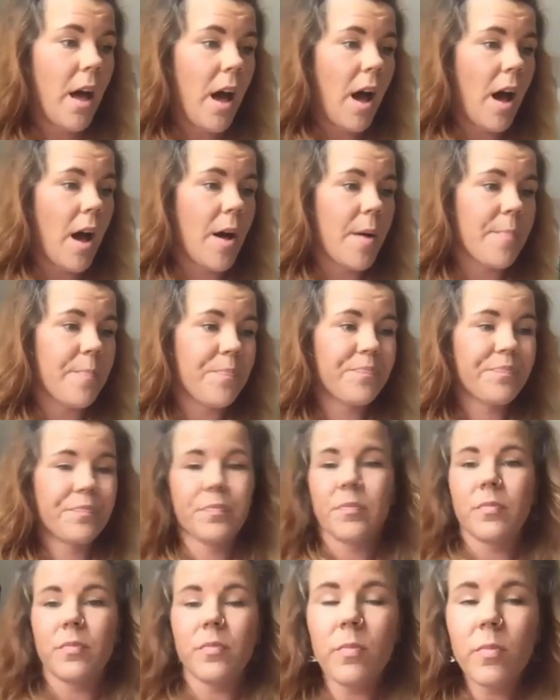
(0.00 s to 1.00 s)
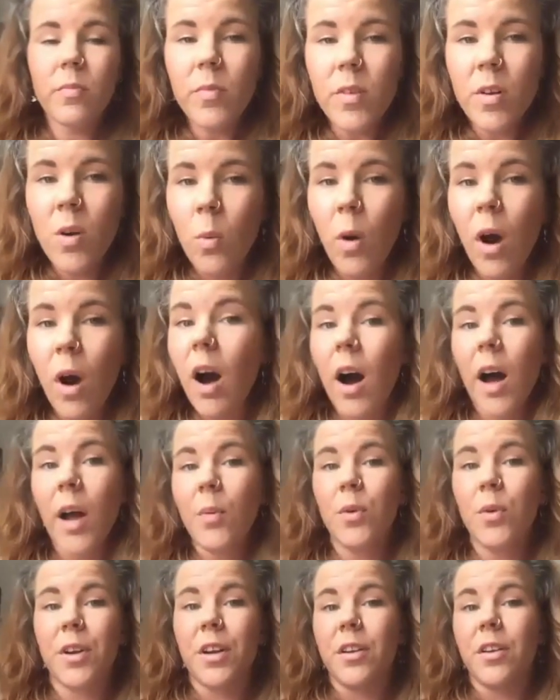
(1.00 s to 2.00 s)
Um, what I
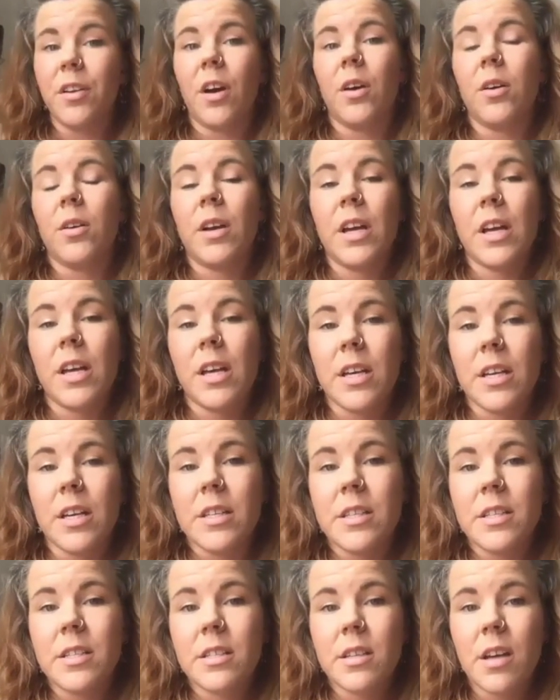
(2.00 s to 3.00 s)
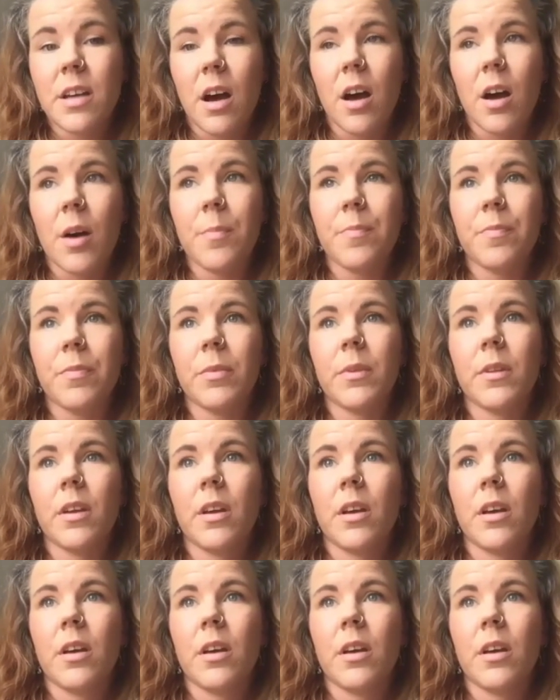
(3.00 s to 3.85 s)
want to know is um,